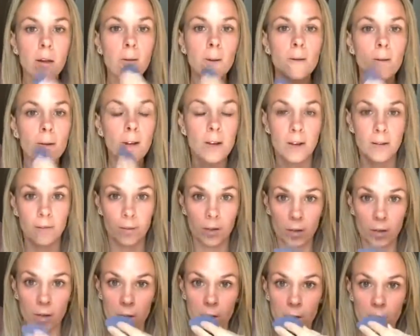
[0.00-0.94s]
And if you're
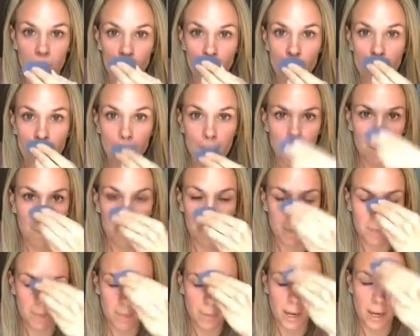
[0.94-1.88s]
new,
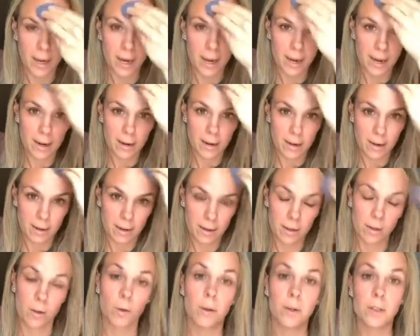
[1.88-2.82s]
again, you're
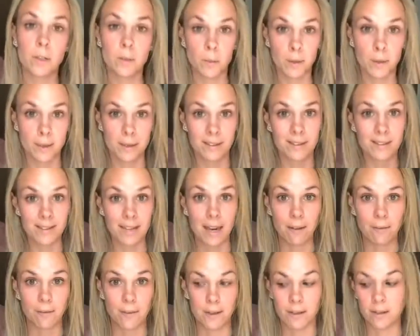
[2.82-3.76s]
going to want to
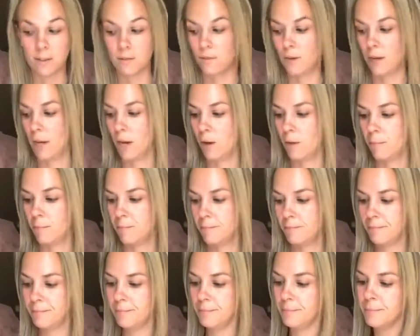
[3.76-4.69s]
save this video.
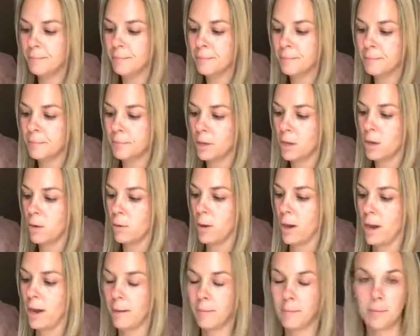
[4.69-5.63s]
Okay,
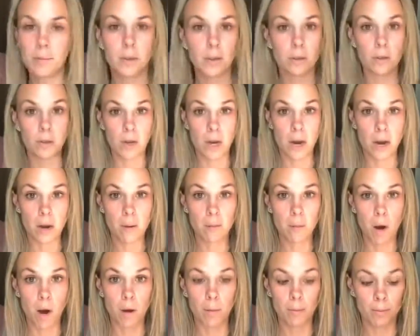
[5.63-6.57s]
so now I'm
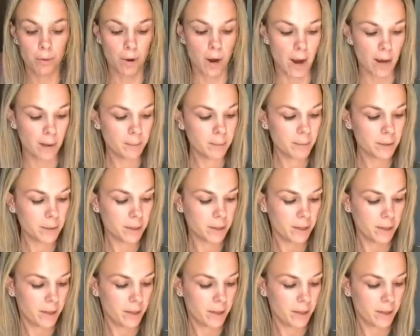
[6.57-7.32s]
all primed.